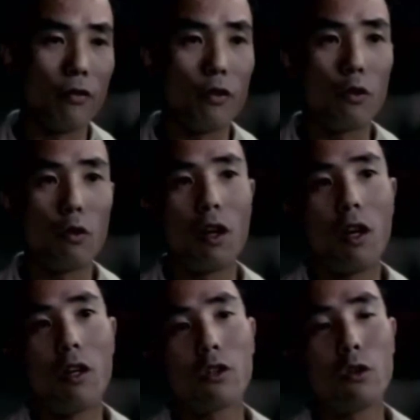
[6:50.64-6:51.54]
you
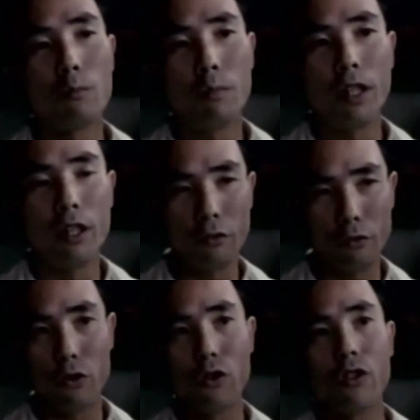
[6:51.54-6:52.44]
don't believe
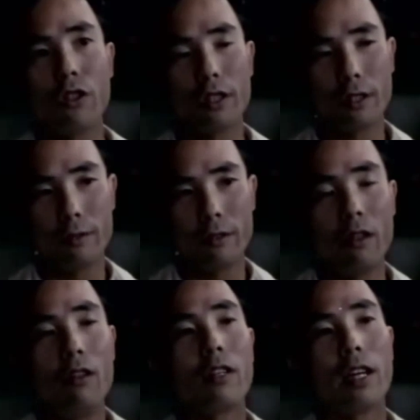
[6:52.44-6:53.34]
Jesus,
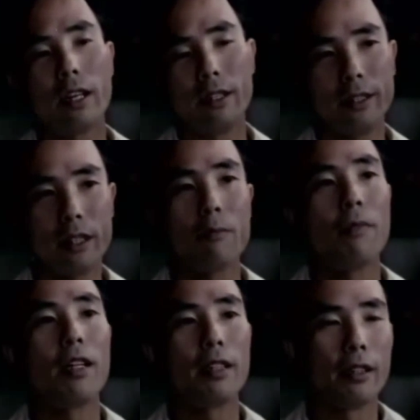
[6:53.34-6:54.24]
okay, just
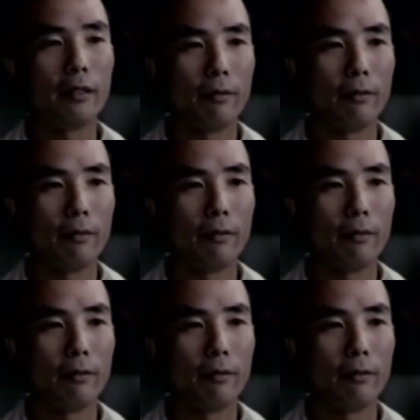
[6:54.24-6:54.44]
matter.